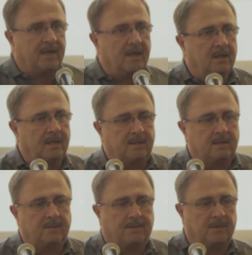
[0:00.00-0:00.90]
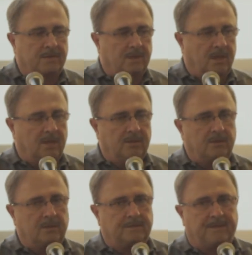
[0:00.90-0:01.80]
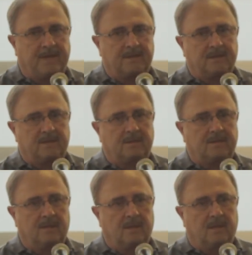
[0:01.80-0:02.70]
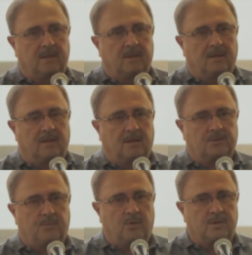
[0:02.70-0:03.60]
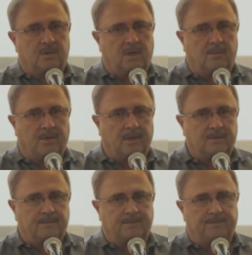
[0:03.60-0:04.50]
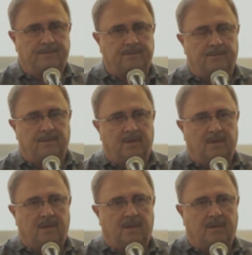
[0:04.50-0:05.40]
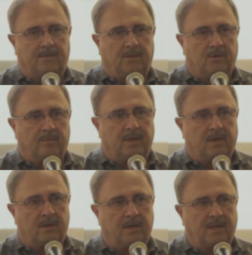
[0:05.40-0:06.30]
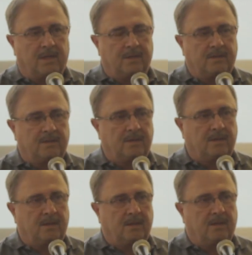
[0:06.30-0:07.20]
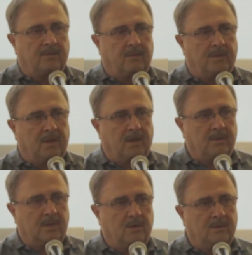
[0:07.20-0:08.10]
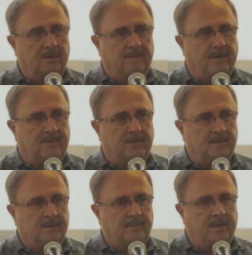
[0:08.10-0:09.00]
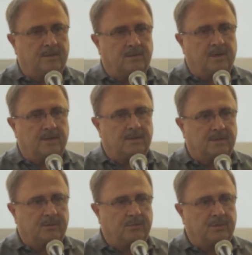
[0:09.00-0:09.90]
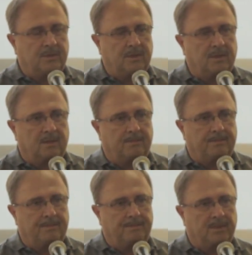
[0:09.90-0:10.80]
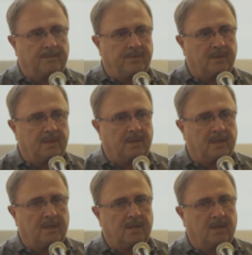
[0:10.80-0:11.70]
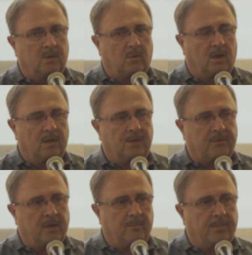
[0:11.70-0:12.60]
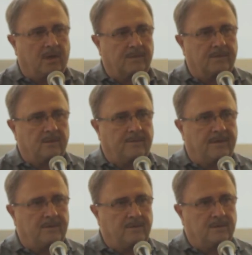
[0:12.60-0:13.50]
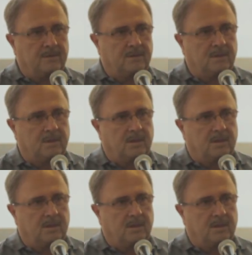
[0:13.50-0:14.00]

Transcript: got elected, the first thing I'd do is finish the sports complex for the mayor, and from there I would go to the Veterans Administration, see if we couldn't get something in that walking trail park for the veterans,